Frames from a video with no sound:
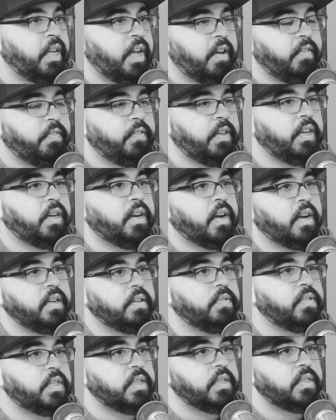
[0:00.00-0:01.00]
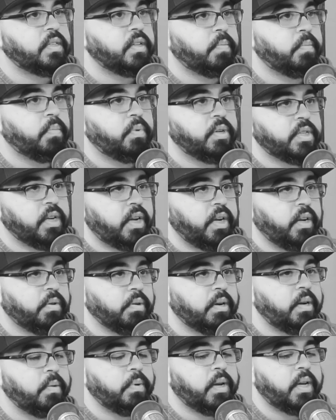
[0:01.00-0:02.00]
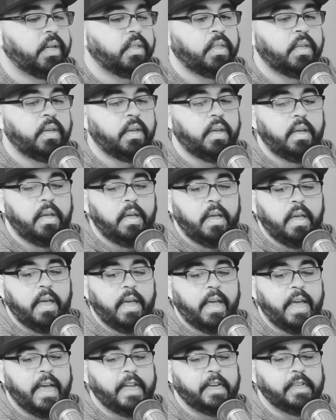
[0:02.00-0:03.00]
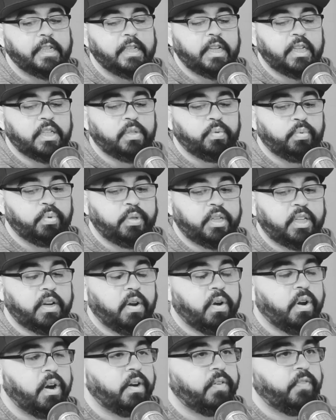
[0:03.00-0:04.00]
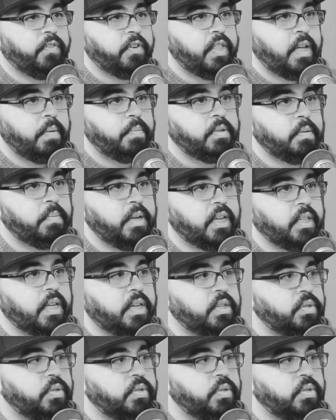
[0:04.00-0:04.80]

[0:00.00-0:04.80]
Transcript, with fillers: F E kind of system, which I agree with. And it's really hard for them to make that